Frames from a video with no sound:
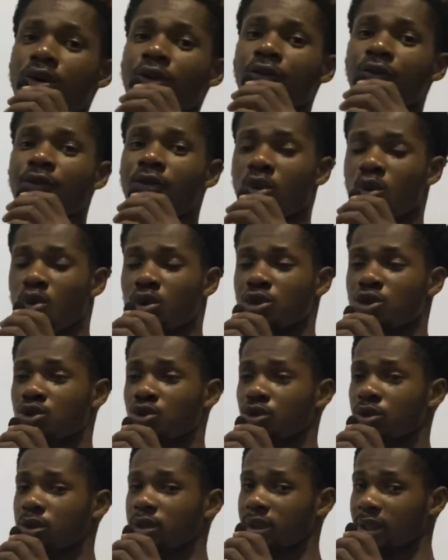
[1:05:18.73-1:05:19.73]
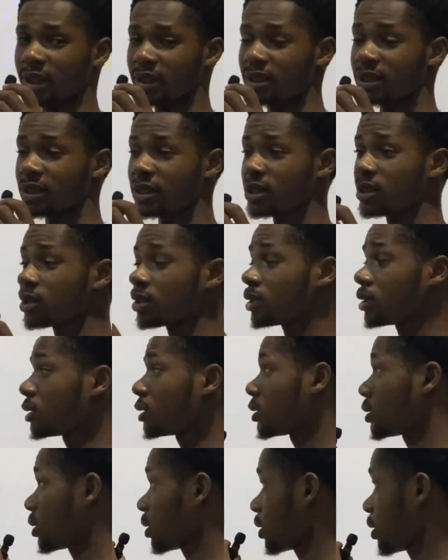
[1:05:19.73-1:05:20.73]
For question
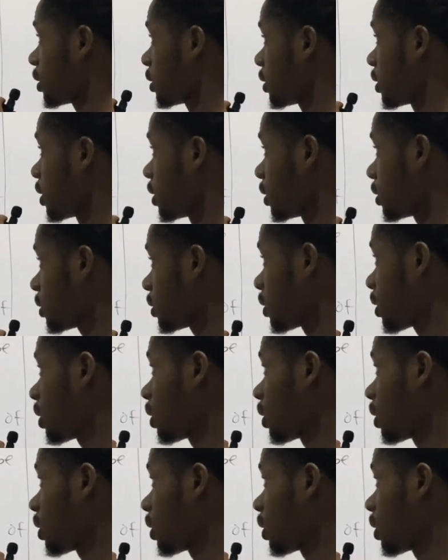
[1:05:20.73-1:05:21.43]
36, it says